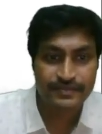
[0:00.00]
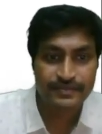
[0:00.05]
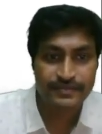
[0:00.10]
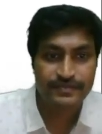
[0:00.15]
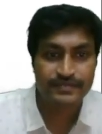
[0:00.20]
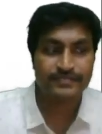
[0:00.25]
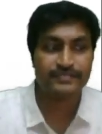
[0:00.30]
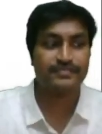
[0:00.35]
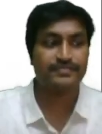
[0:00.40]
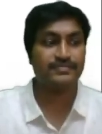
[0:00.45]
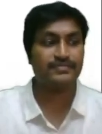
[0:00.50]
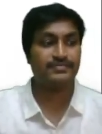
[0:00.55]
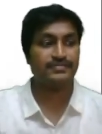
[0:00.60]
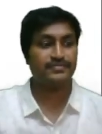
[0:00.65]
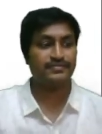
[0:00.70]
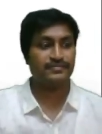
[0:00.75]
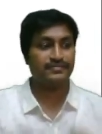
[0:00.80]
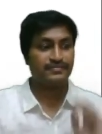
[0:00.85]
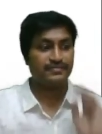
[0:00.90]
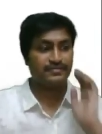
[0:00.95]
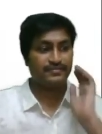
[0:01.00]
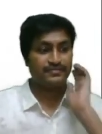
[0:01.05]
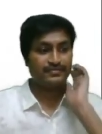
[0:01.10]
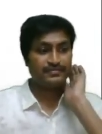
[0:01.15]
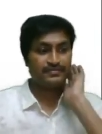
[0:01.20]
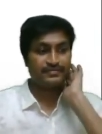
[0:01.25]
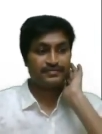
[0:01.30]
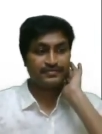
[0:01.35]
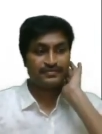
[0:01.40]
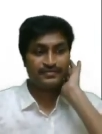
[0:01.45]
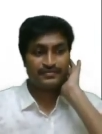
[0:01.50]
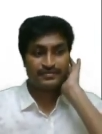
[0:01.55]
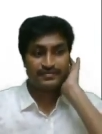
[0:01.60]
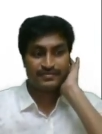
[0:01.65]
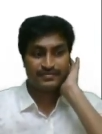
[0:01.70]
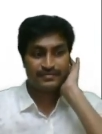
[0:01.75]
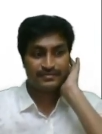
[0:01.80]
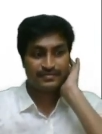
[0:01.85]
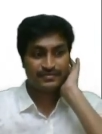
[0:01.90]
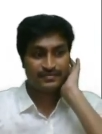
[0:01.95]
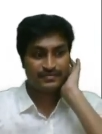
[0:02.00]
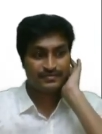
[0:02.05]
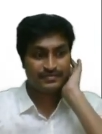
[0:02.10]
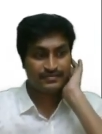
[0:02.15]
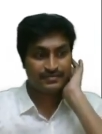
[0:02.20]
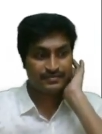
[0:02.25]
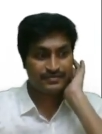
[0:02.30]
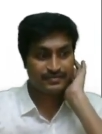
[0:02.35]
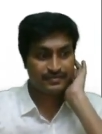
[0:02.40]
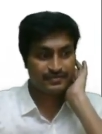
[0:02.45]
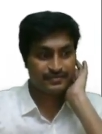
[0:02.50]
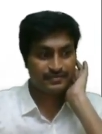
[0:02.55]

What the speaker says: [no speech]